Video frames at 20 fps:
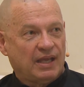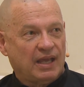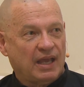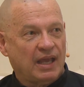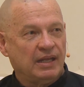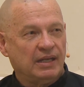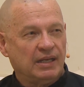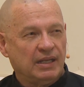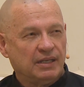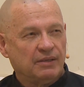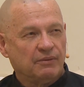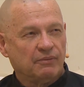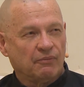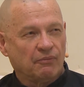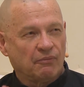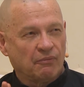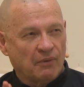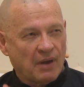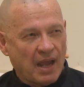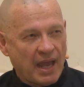And it
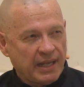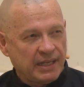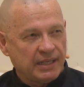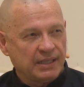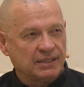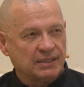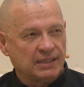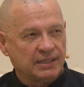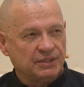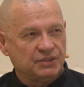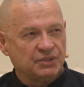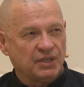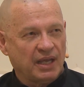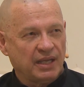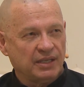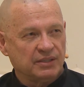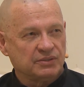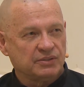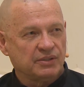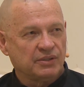radically
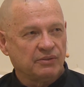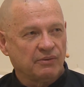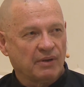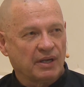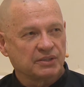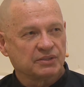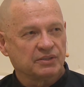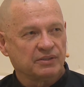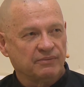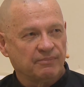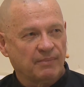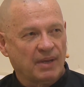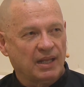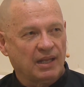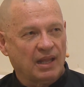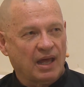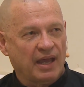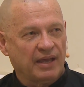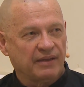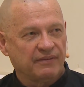changed the direction of my
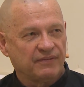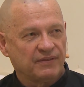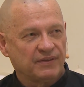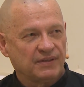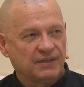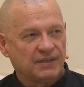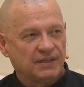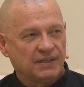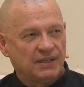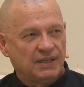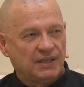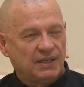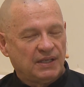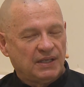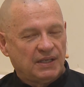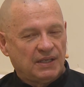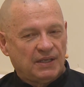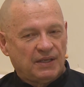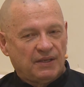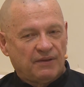life.
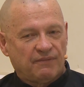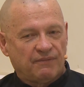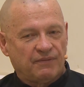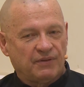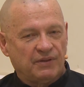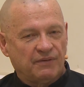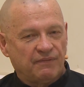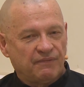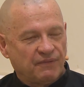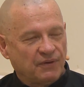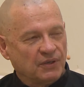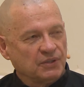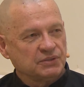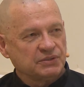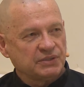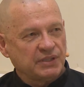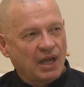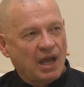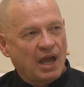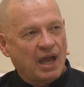For the
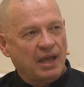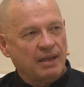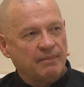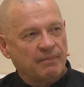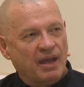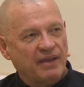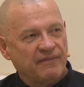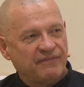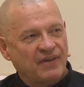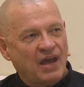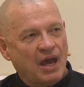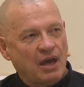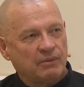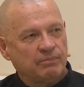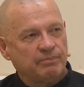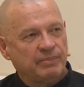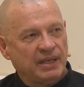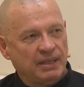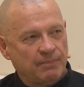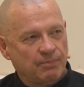first time, I
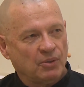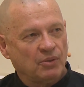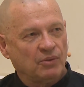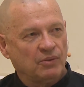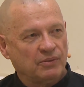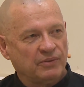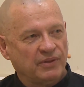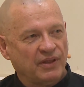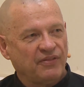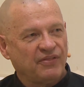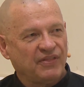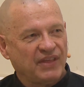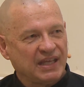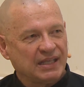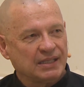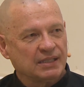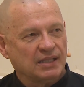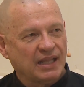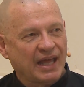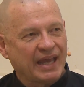found people that
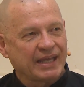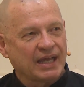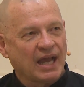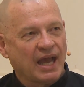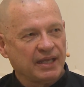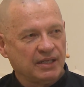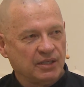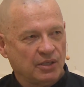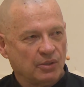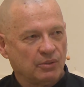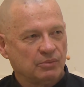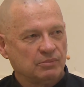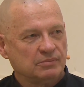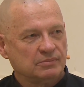think like I do.